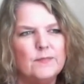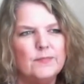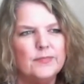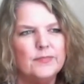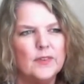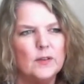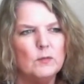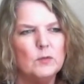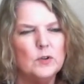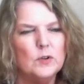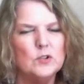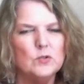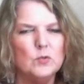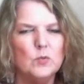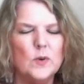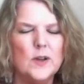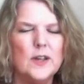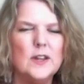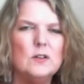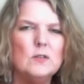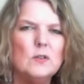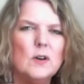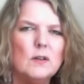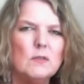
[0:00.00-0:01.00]
which
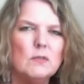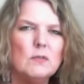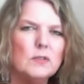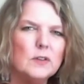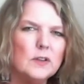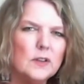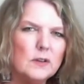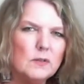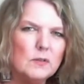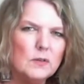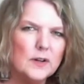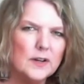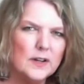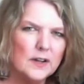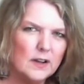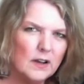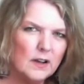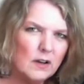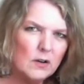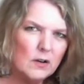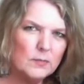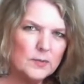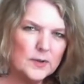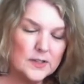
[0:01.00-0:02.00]
way do I really want to
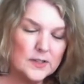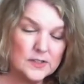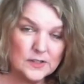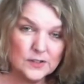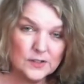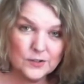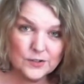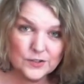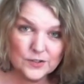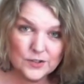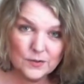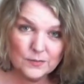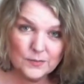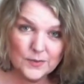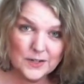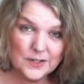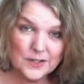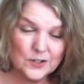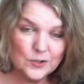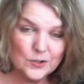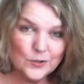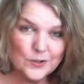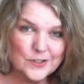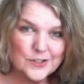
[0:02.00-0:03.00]
go? Because there's so many
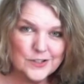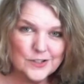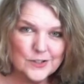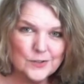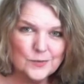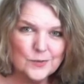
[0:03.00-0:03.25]
choices.